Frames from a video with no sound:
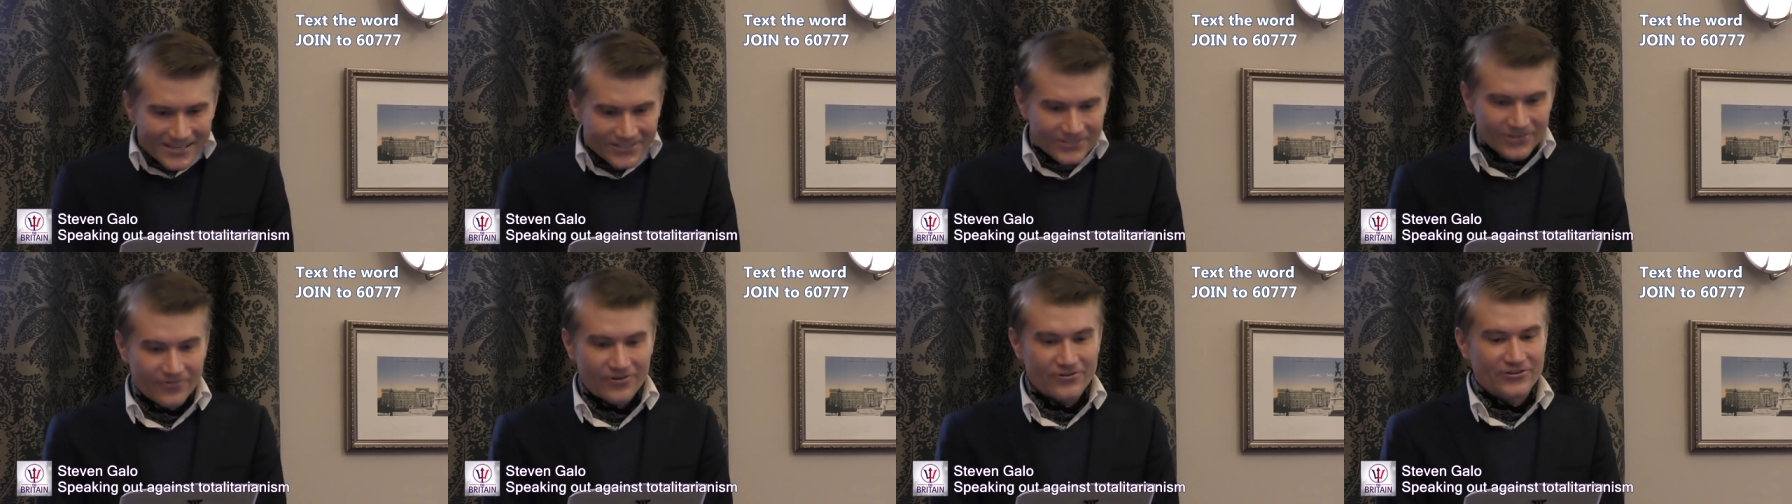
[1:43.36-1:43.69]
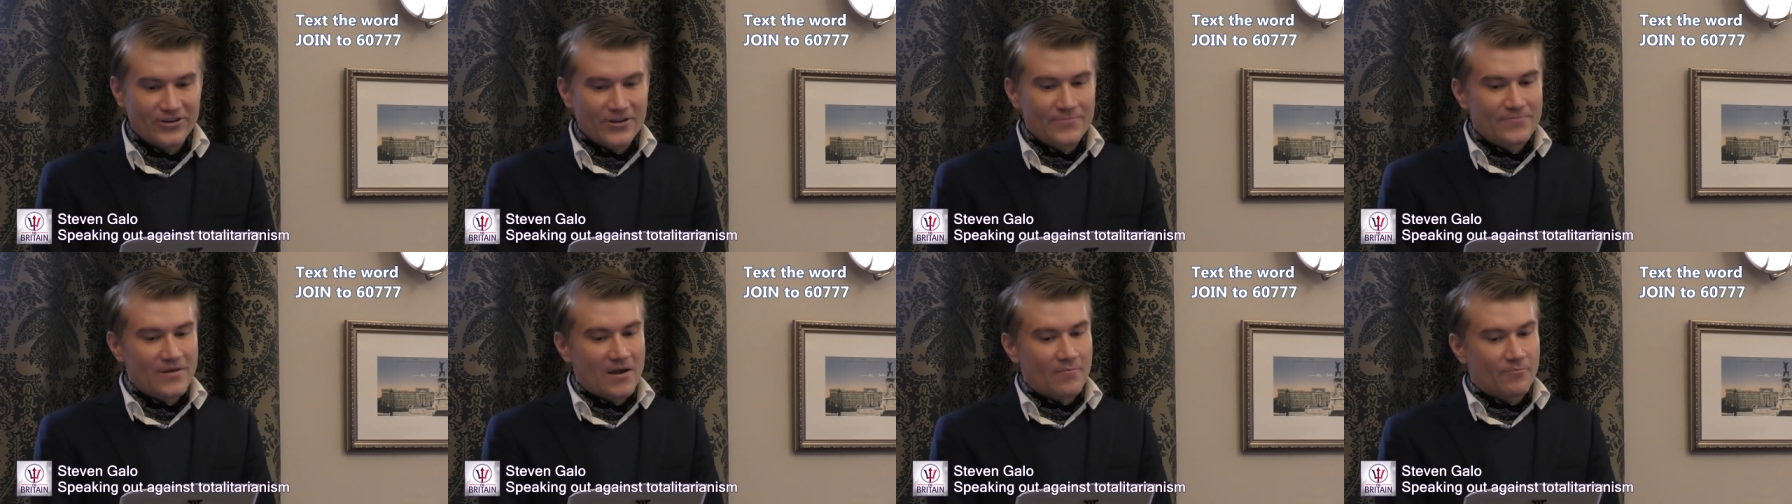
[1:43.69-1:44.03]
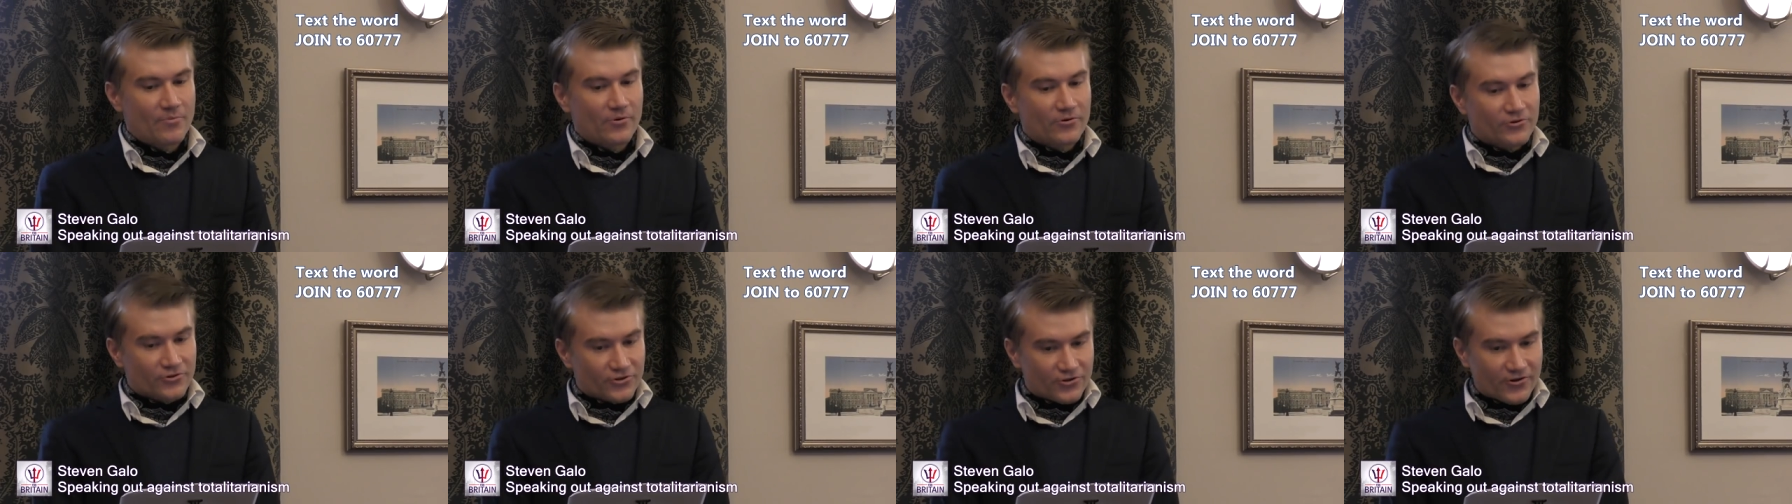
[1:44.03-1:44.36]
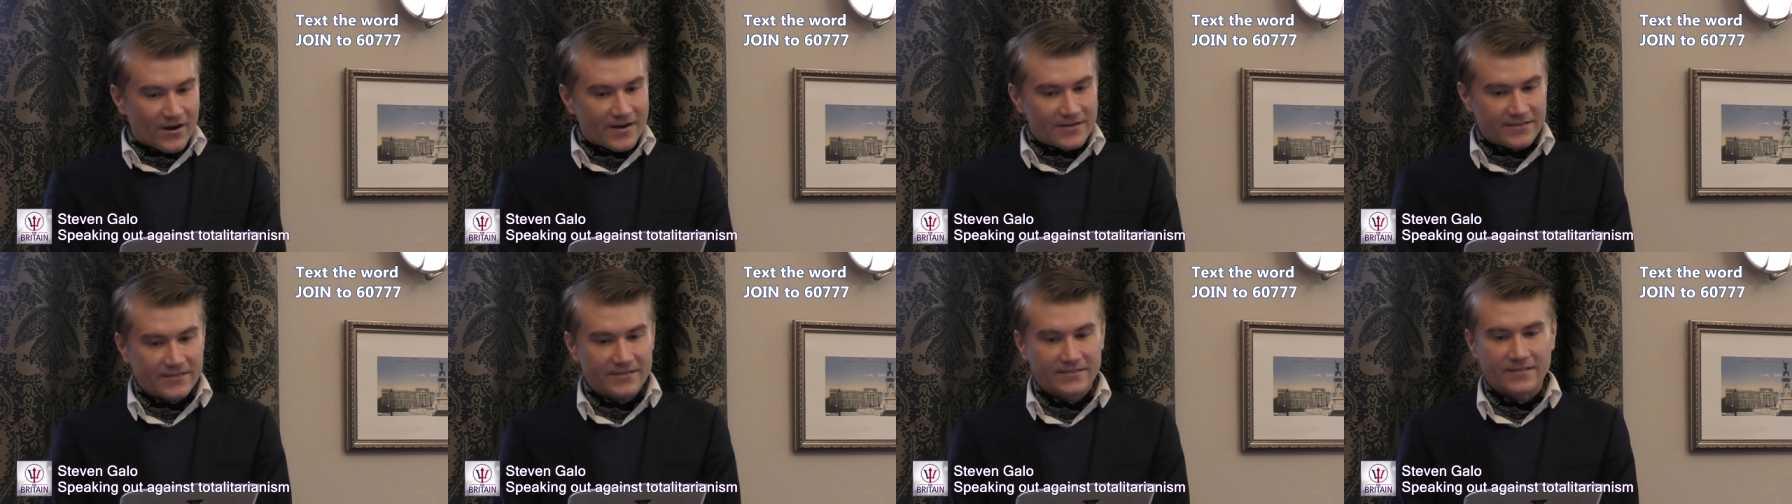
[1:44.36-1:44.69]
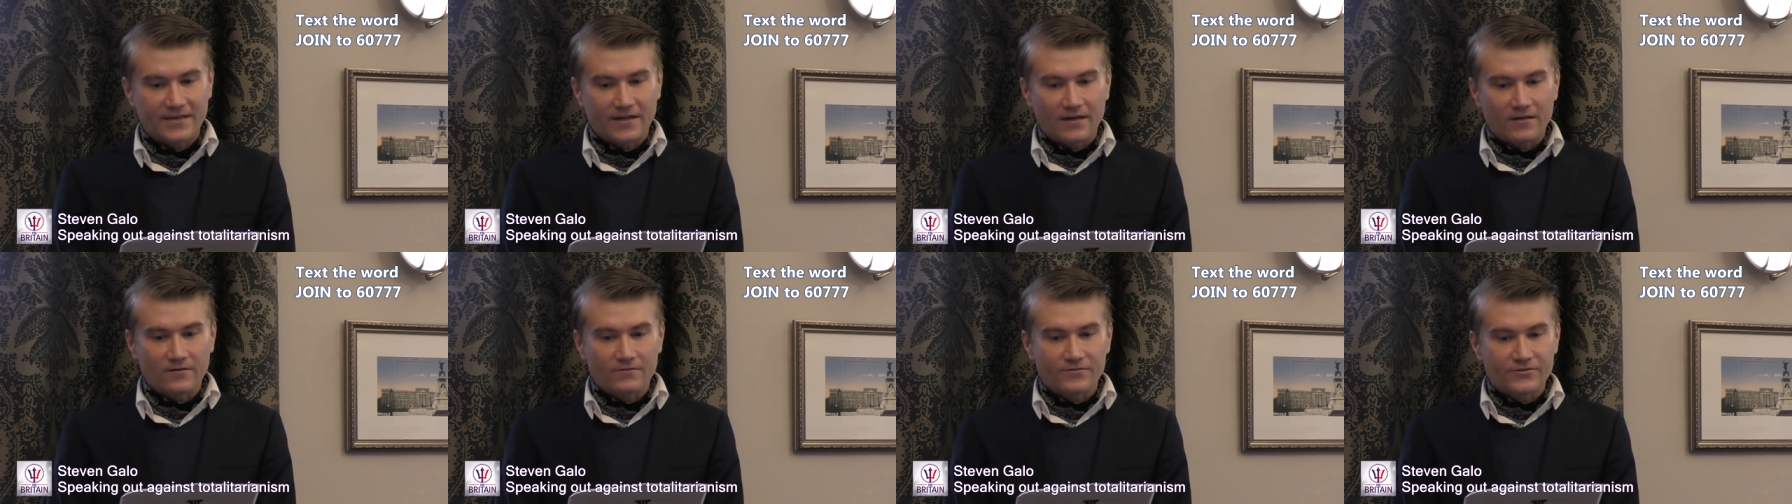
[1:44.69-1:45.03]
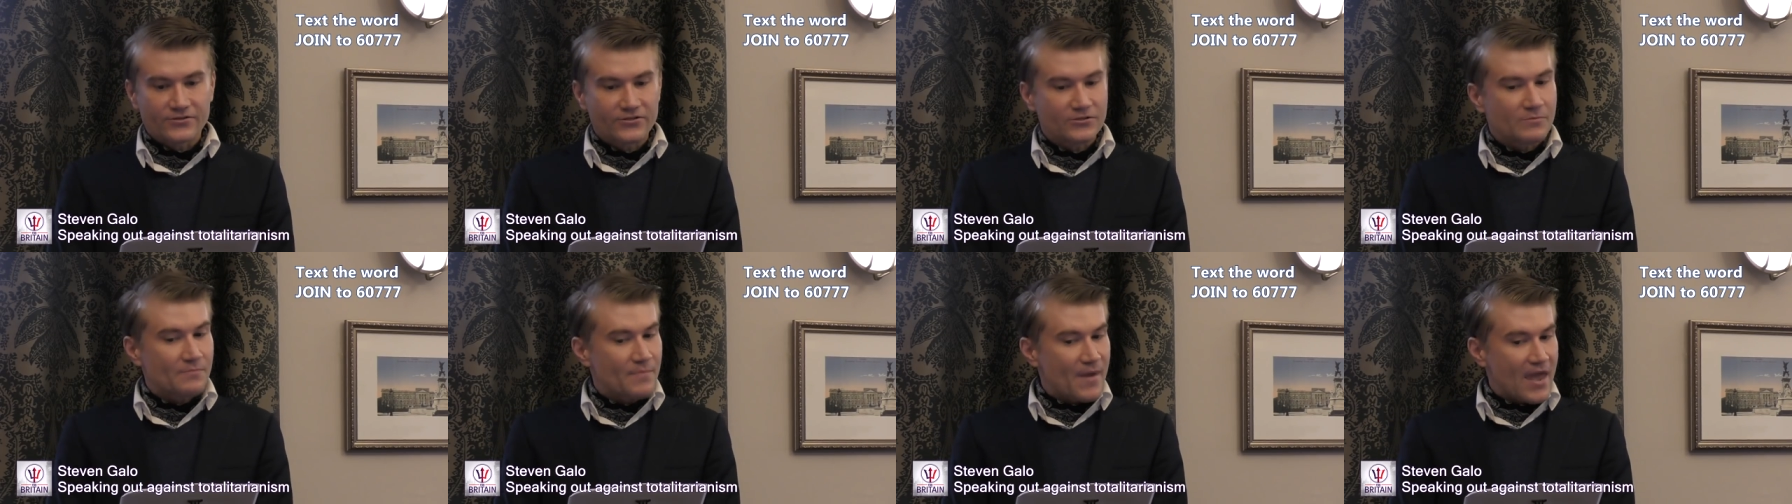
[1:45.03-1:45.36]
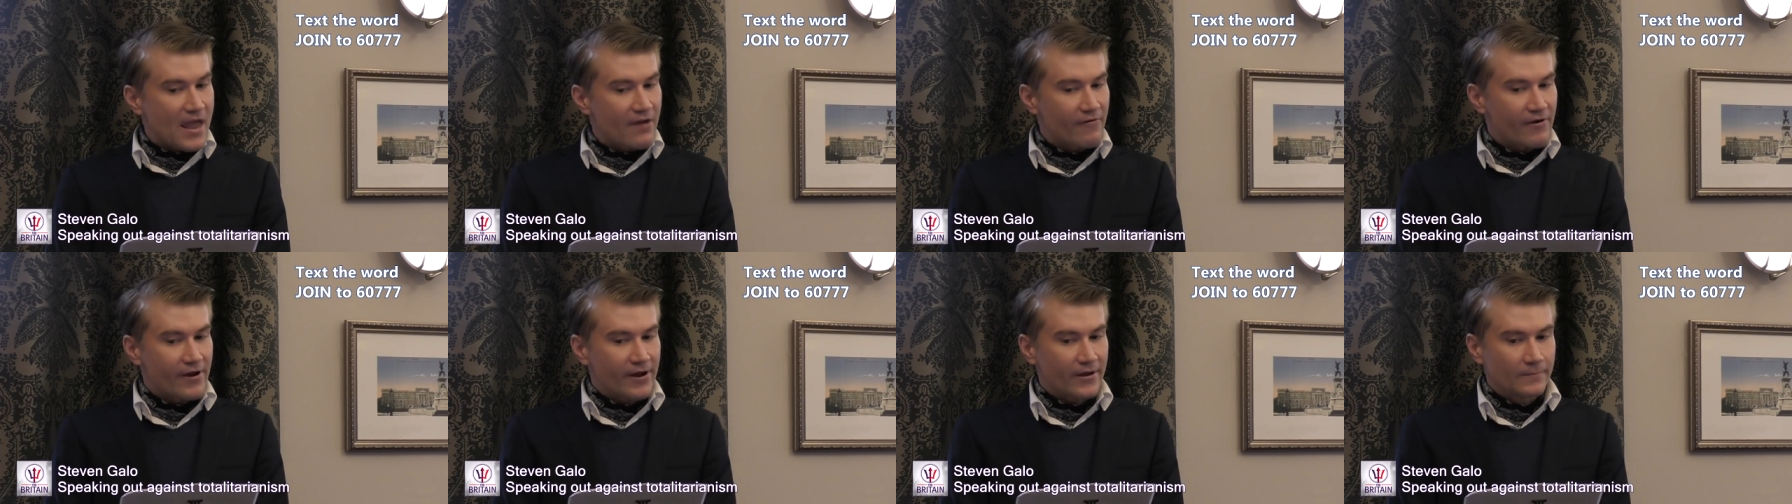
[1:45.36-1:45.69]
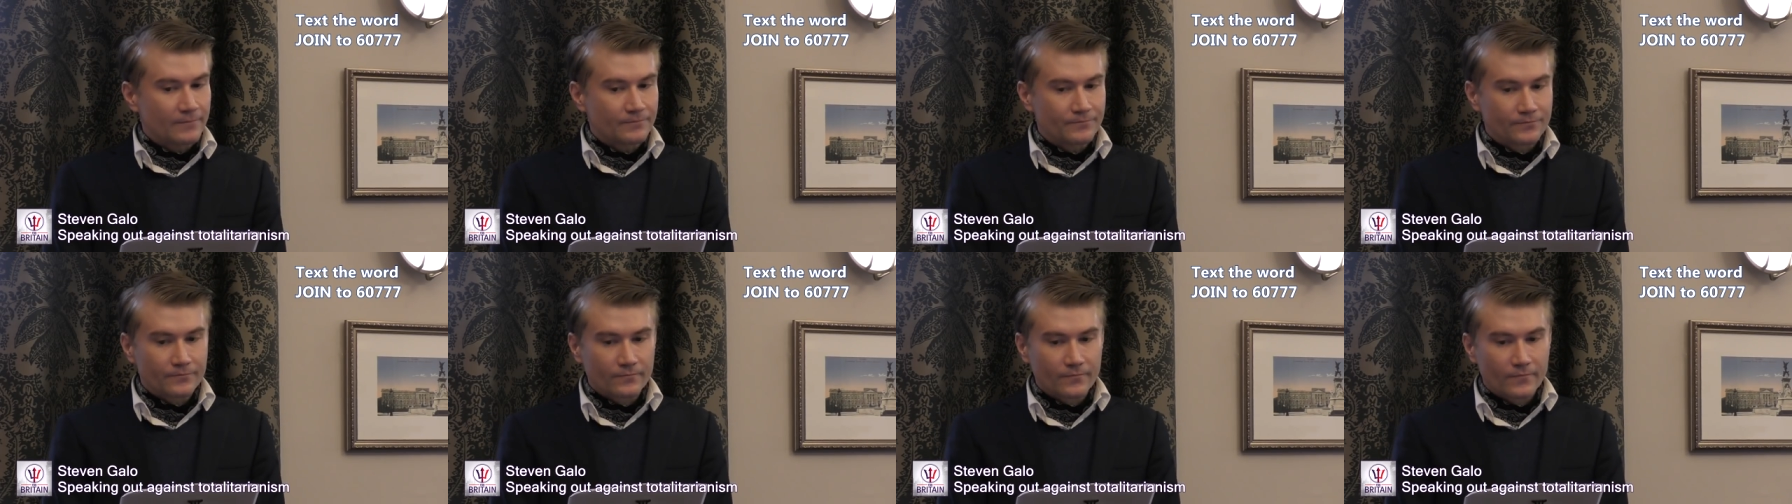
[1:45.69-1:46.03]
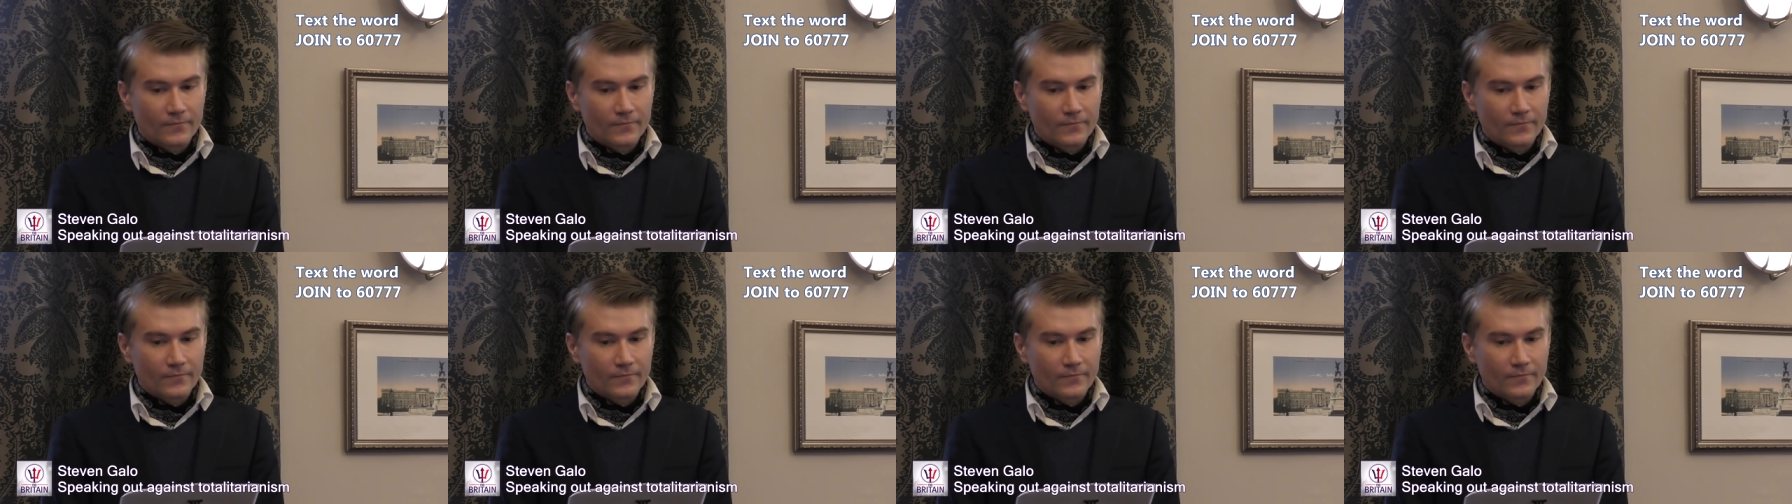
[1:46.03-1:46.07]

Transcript: The regime that portrays itself superior,